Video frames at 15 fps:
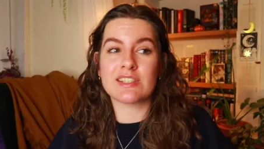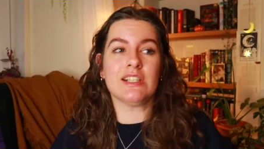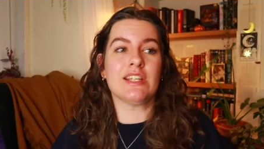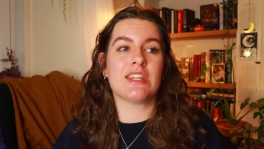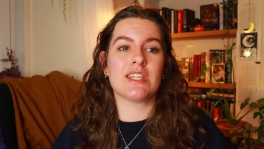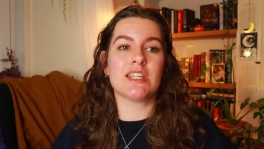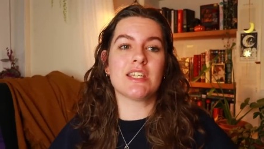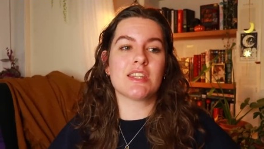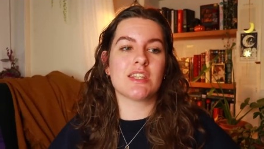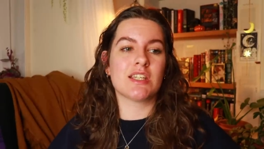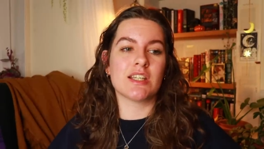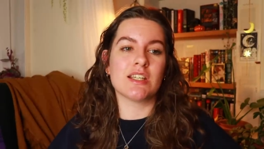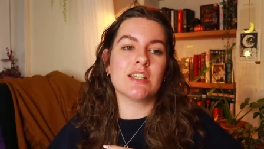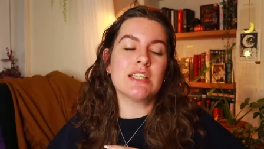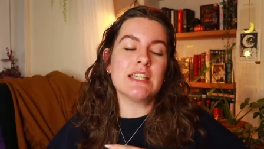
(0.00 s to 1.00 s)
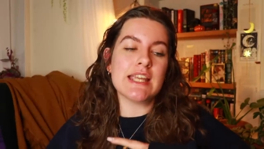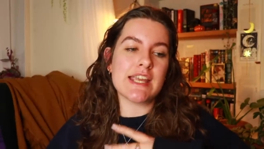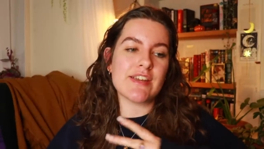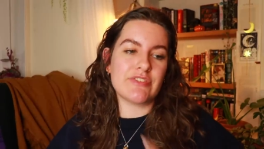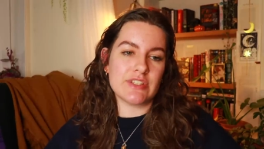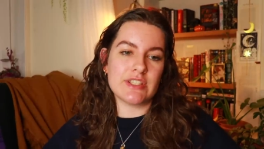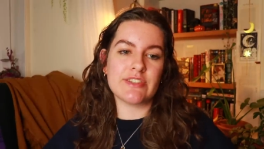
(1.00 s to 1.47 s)
and I think that
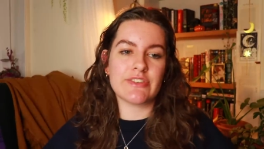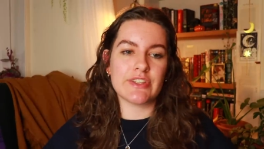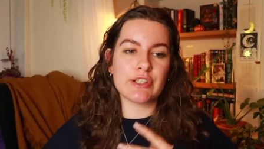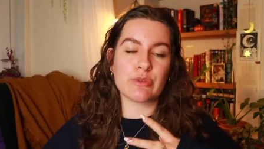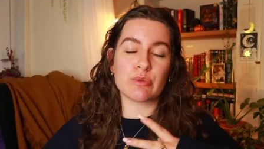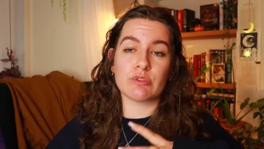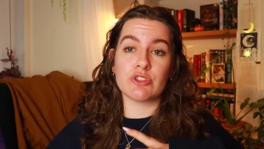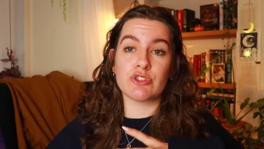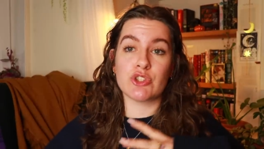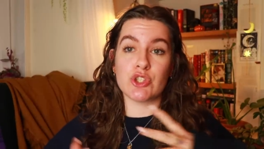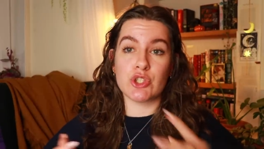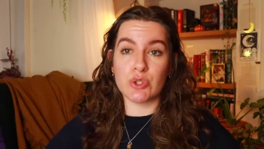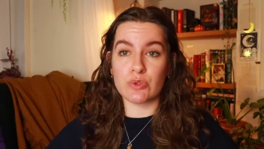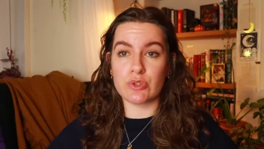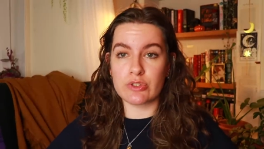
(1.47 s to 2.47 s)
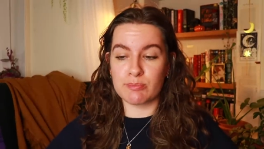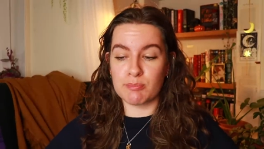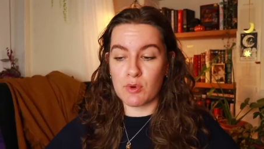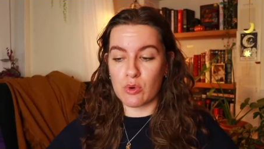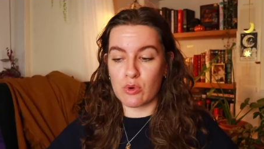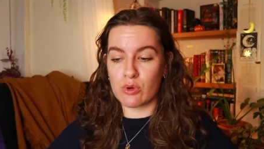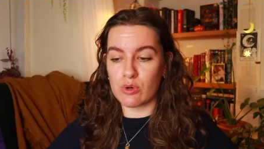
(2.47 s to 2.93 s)
if these things were introduced
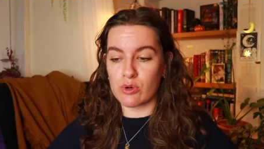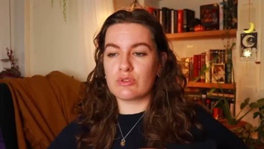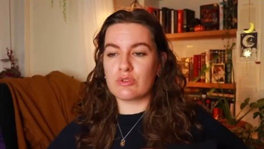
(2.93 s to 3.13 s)
more